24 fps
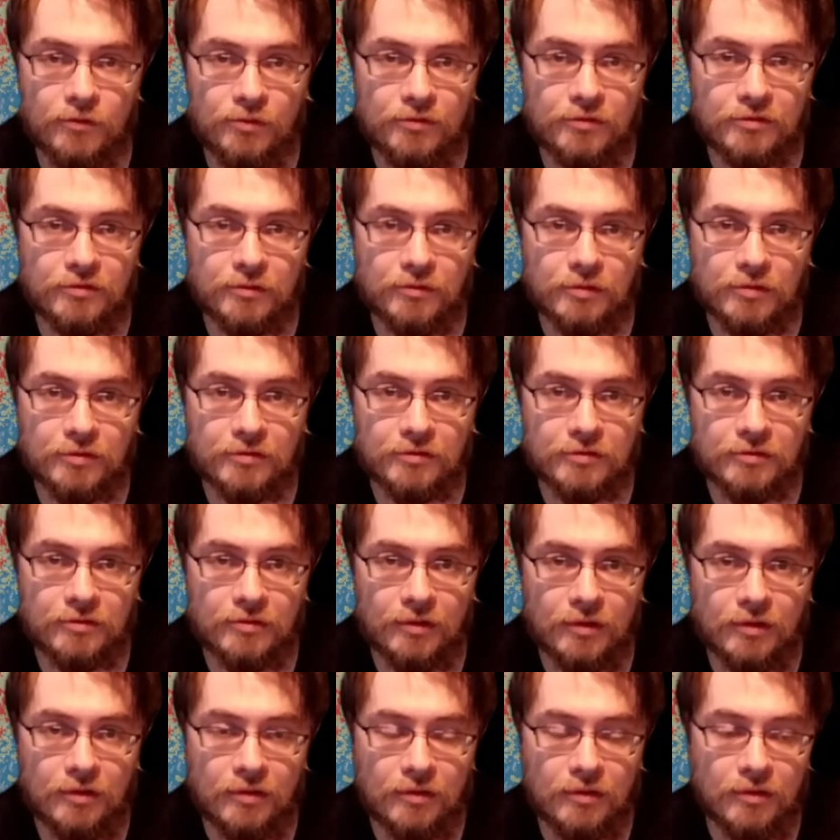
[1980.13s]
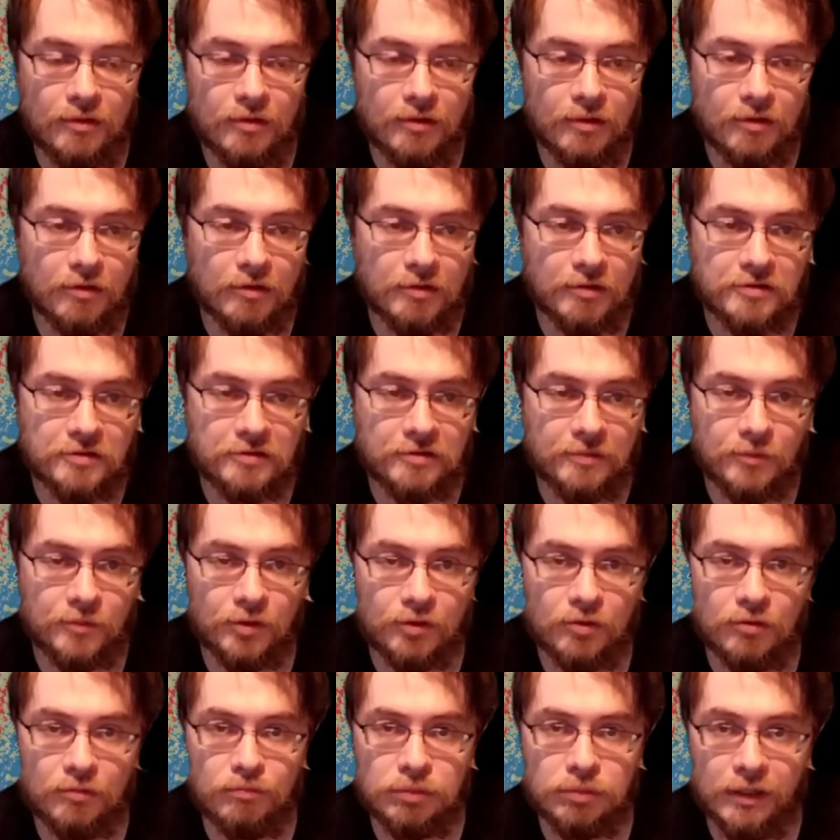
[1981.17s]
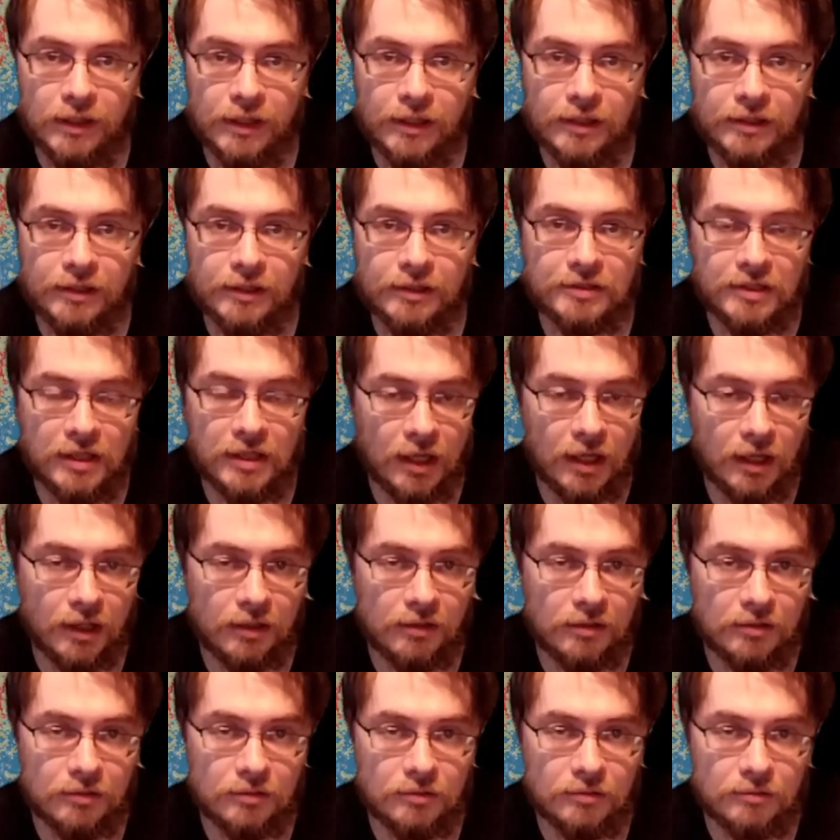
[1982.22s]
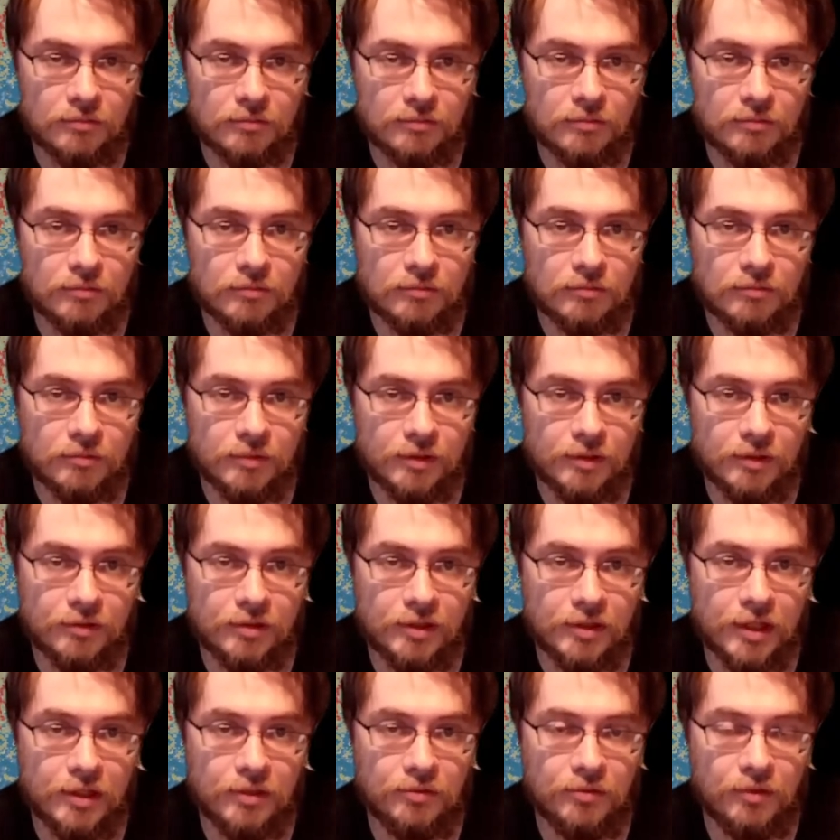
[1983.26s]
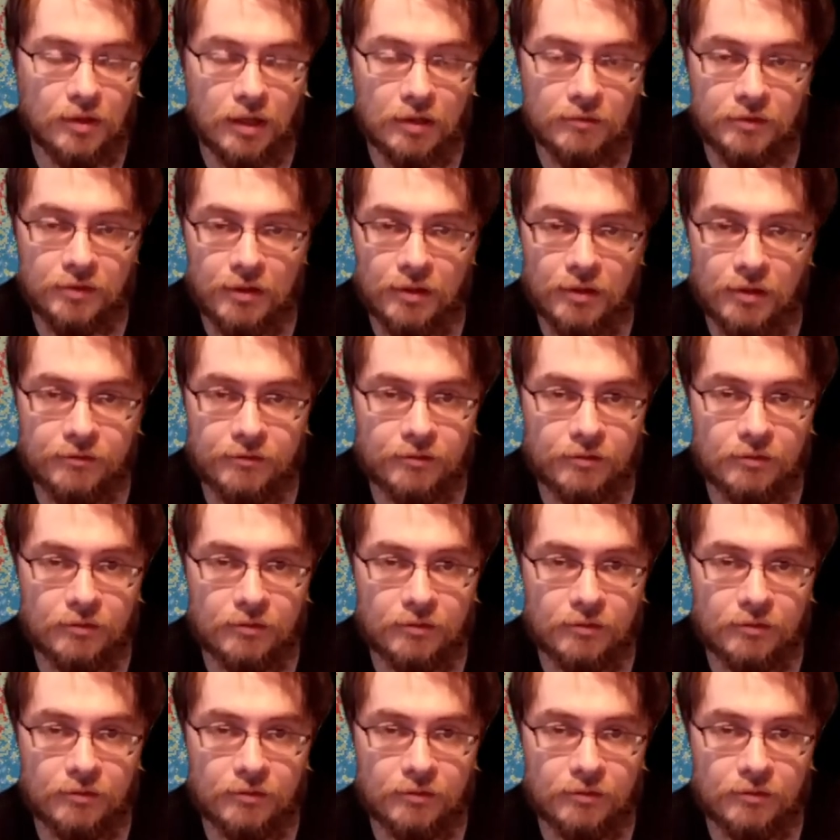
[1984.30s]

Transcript: source, causes them to go black and die. They do not recover.